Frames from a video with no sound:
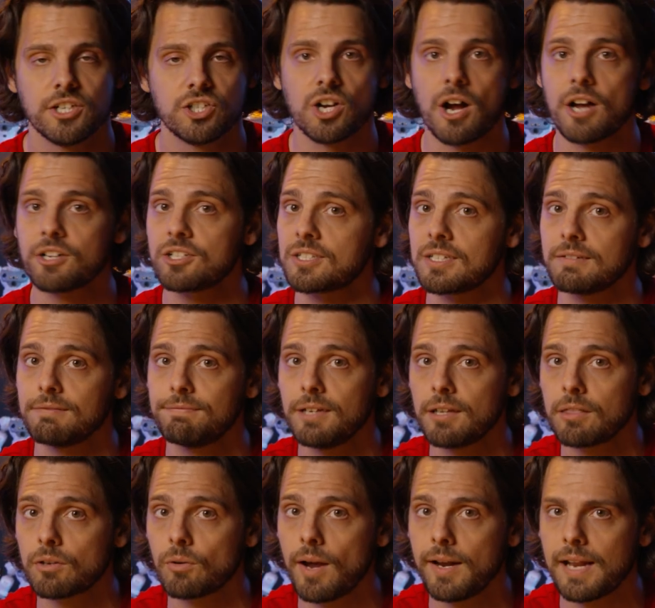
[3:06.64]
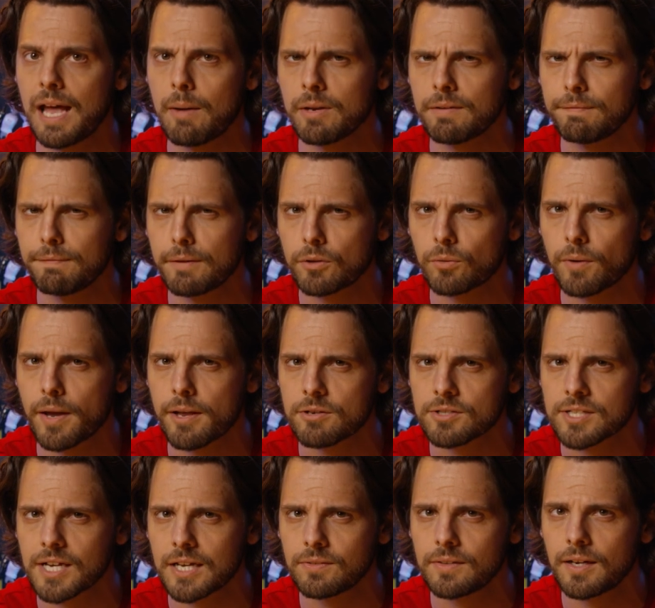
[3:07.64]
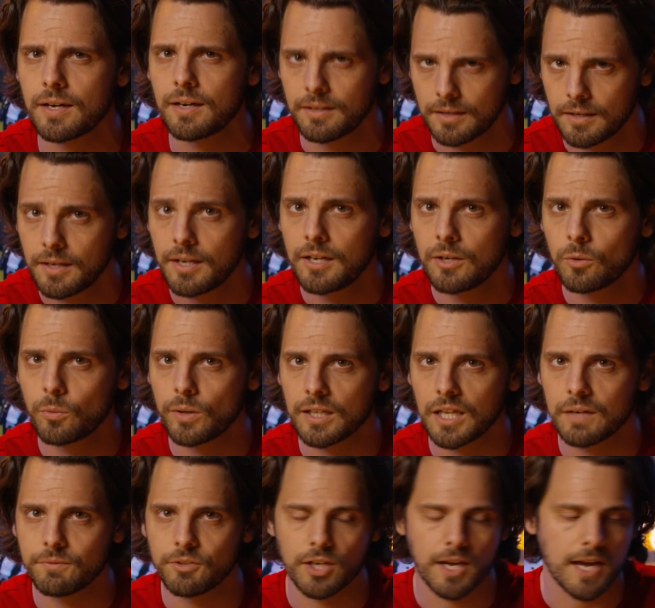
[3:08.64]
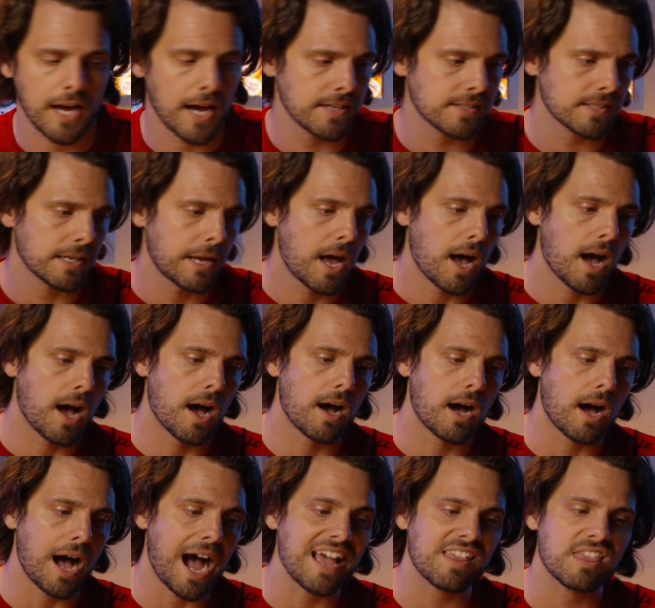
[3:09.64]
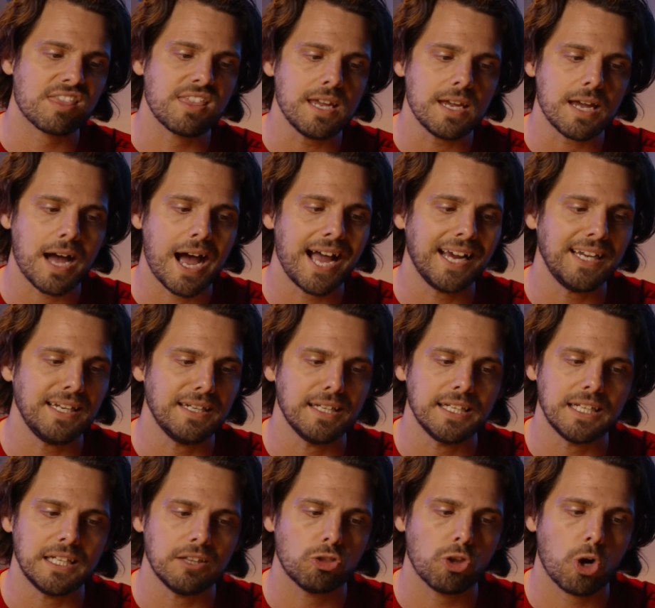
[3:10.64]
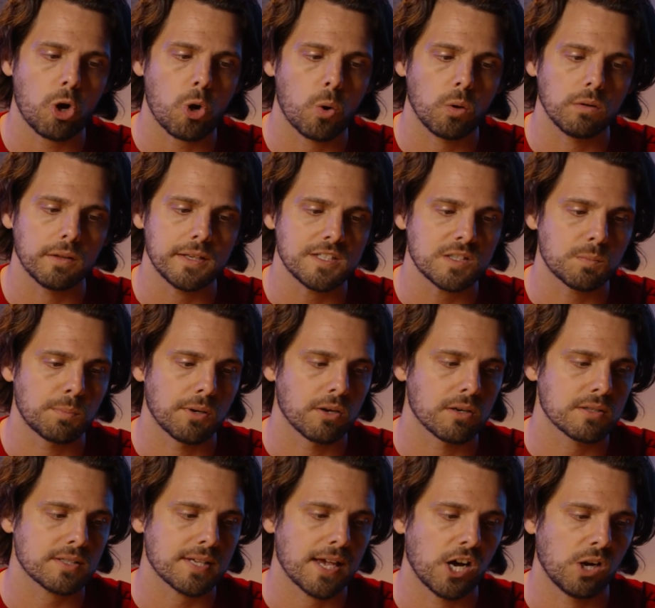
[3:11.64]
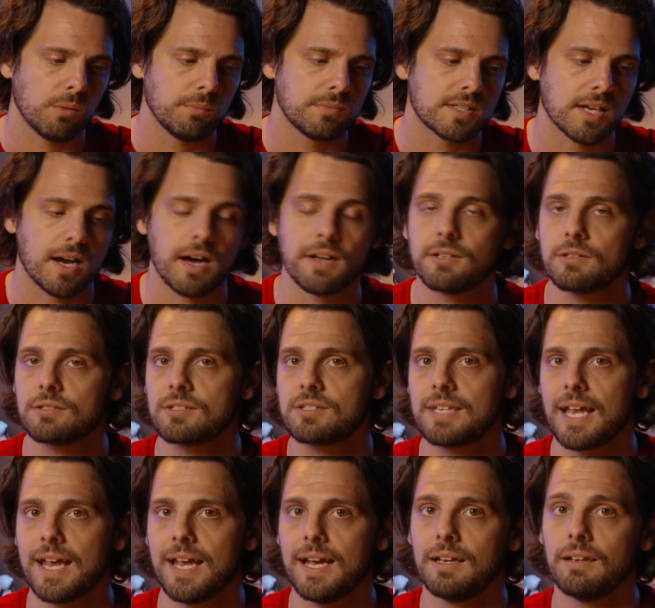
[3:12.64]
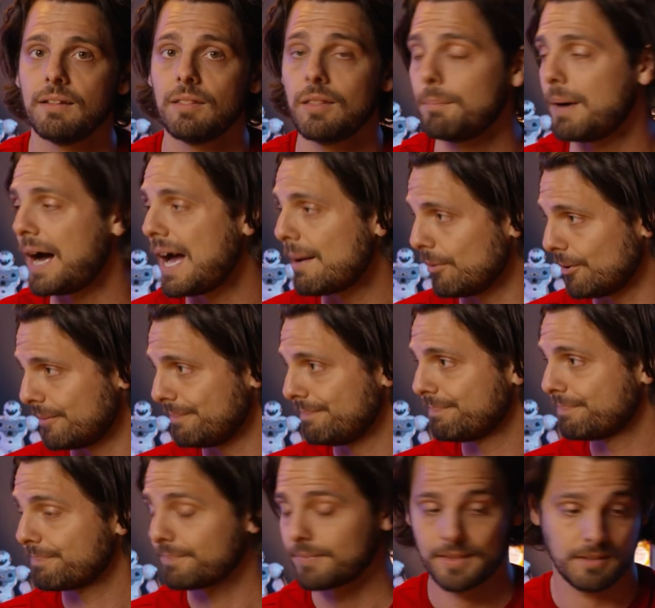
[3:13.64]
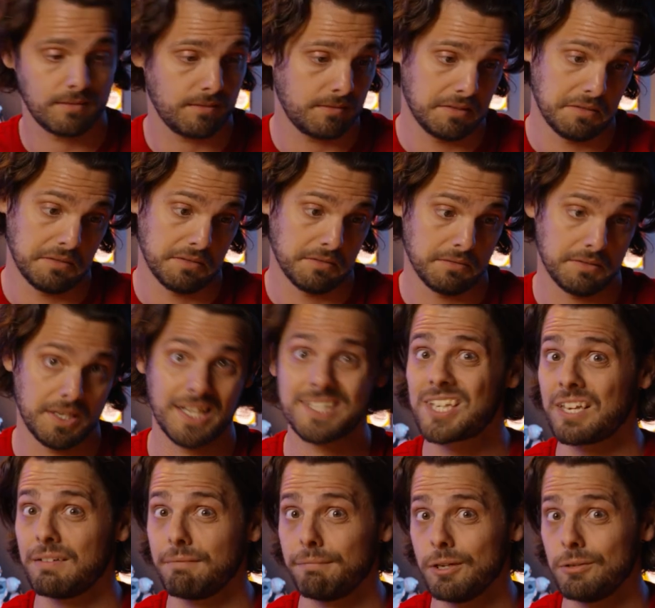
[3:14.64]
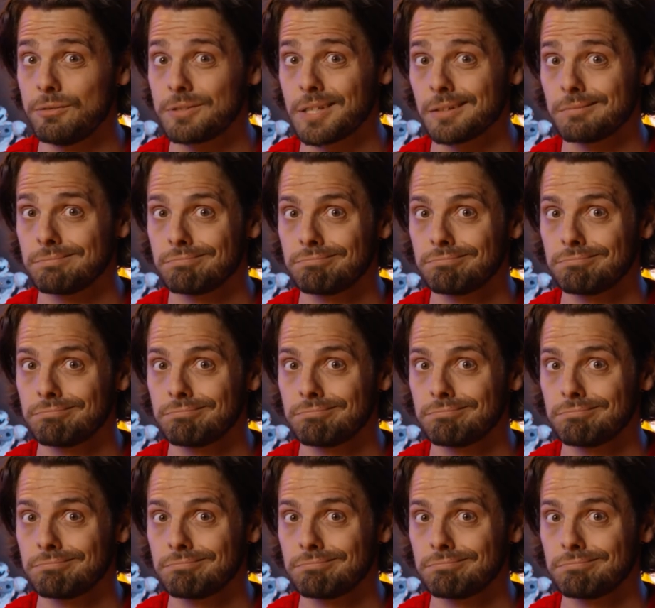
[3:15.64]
Josh is in fifth grade. How many fifth graders out there? We love you guys. Uh, I think I need the Holy Spirit's help to understand the Bible. It's confusing.